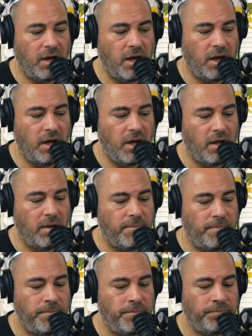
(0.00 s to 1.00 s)
The
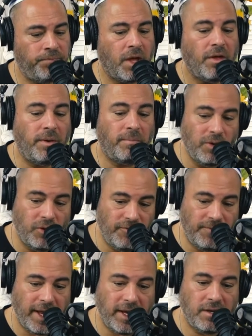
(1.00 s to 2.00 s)

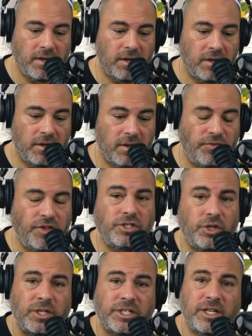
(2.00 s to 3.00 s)
movement, the
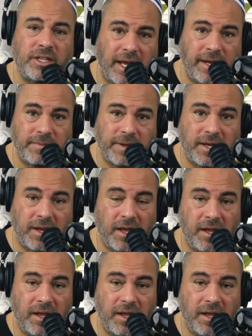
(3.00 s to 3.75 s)
Jewish Enlightenment,